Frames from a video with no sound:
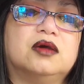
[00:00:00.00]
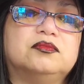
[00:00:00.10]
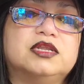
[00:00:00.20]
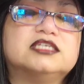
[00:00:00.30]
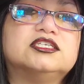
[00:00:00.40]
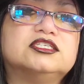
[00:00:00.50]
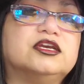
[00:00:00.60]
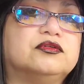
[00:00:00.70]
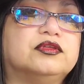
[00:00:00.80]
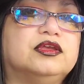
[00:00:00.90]

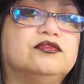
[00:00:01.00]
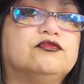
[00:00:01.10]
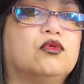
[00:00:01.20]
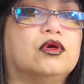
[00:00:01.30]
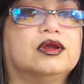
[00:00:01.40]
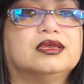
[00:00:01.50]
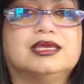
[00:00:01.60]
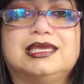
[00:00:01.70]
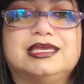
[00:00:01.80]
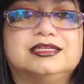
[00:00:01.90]
necessarily for
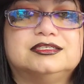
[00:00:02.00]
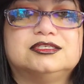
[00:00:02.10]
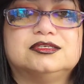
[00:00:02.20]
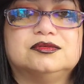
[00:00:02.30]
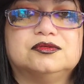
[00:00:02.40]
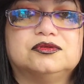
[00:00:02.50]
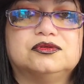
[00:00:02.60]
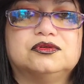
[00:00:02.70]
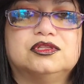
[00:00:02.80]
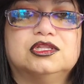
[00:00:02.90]
kids
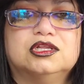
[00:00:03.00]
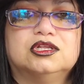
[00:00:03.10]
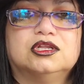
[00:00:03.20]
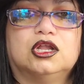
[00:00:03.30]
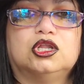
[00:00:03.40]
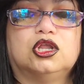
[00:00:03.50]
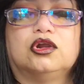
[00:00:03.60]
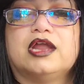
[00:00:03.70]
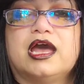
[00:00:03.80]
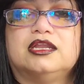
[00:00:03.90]
to
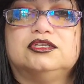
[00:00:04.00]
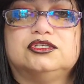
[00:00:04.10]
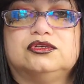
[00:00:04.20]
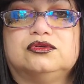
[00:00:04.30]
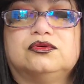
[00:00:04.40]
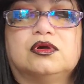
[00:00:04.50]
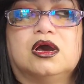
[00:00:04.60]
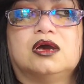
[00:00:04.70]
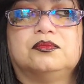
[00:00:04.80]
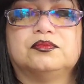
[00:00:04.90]
learn how to do
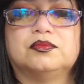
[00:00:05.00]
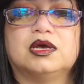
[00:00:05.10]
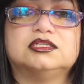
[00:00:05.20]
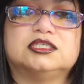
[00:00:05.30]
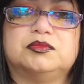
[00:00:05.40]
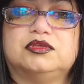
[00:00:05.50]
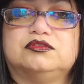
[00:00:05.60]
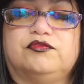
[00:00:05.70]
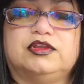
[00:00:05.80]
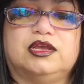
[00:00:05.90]
on some of
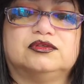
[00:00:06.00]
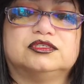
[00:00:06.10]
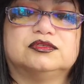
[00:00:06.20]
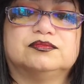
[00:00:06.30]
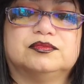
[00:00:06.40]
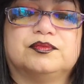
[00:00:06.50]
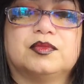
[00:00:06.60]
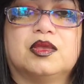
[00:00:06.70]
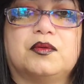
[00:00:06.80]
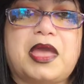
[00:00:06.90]
those videos.
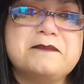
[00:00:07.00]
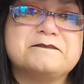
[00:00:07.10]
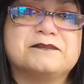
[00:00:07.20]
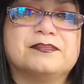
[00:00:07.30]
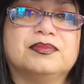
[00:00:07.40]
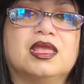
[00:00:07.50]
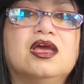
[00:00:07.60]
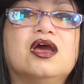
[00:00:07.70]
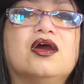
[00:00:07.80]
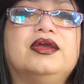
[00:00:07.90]
Okay? All
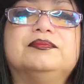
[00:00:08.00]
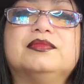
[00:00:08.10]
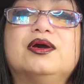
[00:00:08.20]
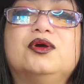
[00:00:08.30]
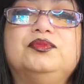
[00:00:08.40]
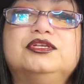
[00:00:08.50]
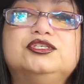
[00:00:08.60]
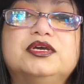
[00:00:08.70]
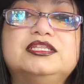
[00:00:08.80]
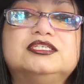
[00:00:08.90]
right, I hope you
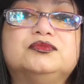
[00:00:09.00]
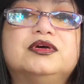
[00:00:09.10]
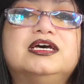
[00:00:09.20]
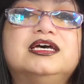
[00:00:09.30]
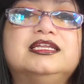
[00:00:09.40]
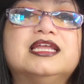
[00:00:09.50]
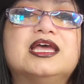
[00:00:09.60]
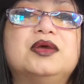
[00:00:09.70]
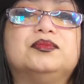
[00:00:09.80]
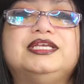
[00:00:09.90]
enjoyed this one.
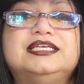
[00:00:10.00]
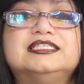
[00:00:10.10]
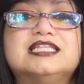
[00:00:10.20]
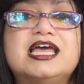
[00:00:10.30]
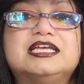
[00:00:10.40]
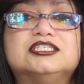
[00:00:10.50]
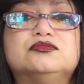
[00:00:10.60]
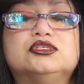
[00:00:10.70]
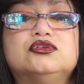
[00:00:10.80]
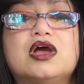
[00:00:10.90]
Please like,
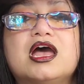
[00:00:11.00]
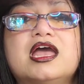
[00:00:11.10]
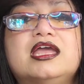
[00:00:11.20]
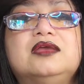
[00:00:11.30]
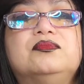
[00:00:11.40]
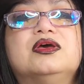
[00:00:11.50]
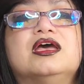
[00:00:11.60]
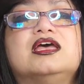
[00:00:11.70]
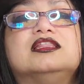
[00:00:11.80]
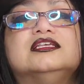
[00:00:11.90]
subscribe
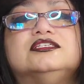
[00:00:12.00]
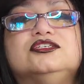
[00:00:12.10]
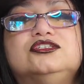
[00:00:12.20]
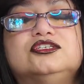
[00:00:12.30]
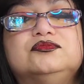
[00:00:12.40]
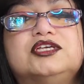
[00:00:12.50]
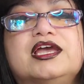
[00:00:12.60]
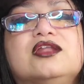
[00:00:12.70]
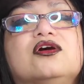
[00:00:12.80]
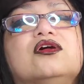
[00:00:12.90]
this YouTube
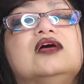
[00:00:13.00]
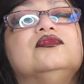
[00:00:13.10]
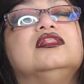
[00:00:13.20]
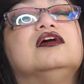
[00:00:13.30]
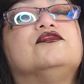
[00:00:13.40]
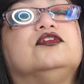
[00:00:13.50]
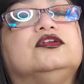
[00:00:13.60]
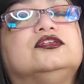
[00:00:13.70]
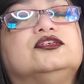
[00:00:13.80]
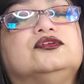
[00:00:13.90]
channel. I would love for
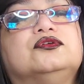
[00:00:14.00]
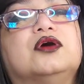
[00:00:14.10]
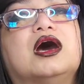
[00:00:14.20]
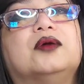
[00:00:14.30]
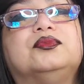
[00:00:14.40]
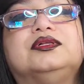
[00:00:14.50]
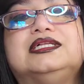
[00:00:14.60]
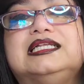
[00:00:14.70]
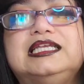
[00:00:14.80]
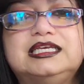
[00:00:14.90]
you to
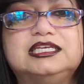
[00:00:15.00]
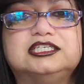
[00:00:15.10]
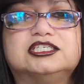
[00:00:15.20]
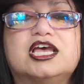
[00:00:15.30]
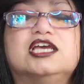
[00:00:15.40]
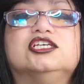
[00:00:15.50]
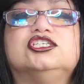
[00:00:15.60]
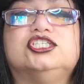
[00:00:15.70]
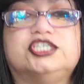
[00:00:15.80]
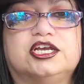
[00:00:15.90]
please
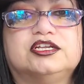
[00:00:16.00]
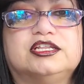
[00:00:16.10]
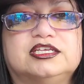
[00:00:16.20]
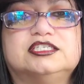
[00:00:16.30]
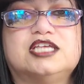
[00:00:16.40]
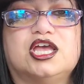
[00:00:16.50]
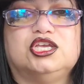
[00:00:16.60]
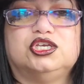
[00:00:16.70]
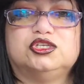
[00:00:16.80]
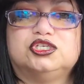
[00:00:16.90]
share this
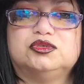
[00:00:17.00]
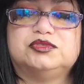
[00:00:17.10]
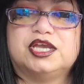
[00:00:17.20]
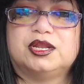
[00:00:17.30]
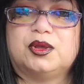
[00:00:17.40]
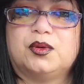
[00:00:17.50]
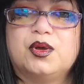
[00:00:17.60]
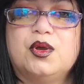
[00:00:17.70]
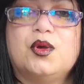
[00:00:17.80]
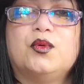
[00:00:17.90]
YouTube channel
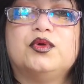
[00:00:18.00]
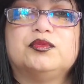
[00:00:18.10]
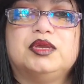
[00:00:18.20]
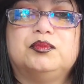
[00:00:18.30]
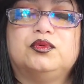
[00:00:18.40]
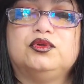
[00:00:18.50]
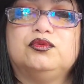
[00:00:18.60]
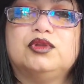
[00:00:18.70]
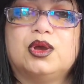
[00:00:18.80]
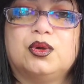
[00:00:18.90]
with people you
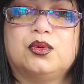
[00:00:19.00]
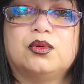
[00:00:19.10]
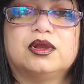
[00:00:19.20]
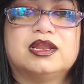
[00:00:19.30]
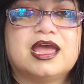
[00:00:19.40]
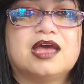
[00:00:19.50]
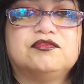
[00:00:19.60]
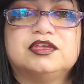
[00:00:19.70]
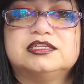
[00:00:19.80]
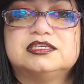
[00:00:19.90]
know who are going to
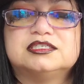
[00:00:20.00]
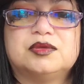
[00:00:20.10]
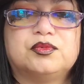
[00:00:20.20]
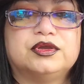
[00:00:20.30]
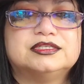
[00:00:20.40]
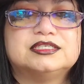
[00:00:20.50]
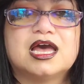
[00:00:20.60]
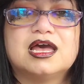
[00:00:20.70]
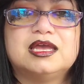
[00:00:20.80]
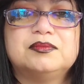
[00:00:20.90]
have kids at some point in
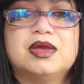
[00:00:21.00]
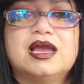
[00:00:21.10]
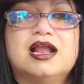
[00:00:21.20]
time,